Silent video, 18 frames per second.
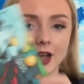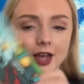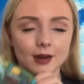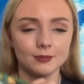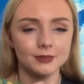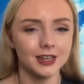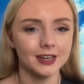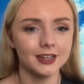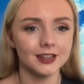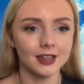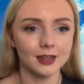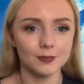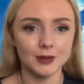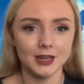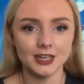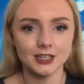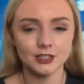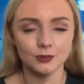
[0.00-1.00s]
And I'm getting like
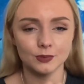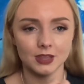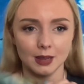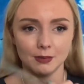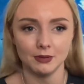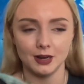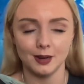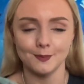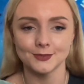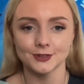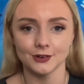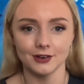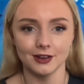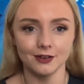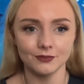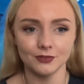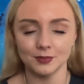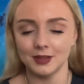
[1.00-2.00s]
pizza with M&Ms on
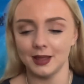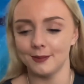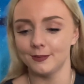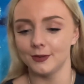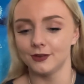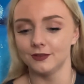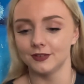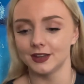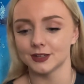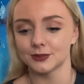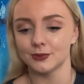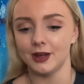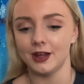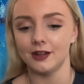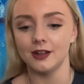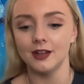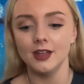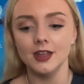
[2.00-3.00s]
it from that movie as
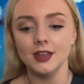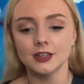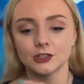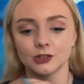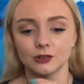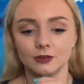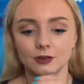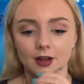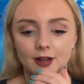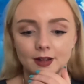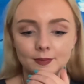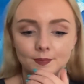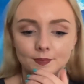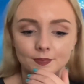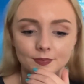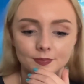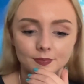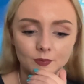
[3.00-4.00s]
well. So
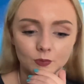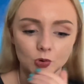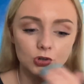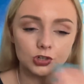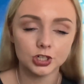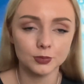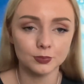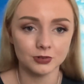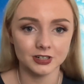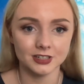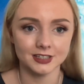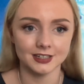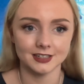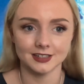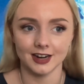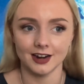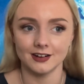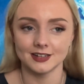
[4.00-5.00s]
um watch The Princess
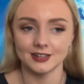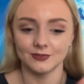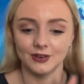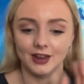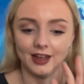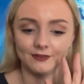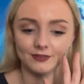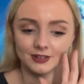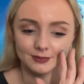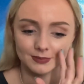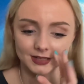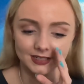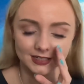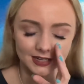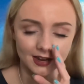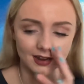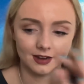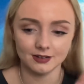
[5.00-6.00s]
Diaries if you haven't because
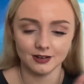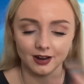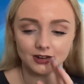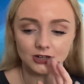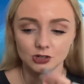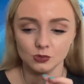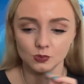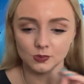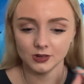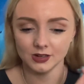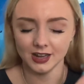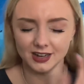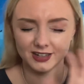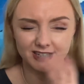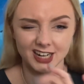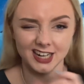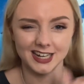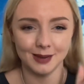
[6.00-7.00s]
I, I just want that
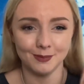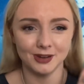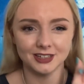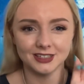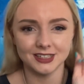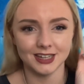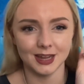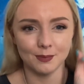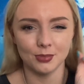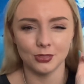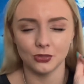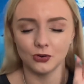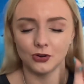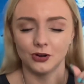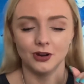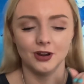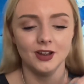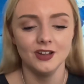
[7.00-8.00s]
dynamic to come
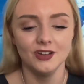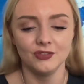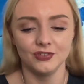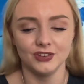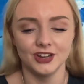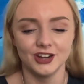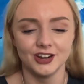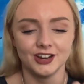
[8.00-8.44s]
through for you.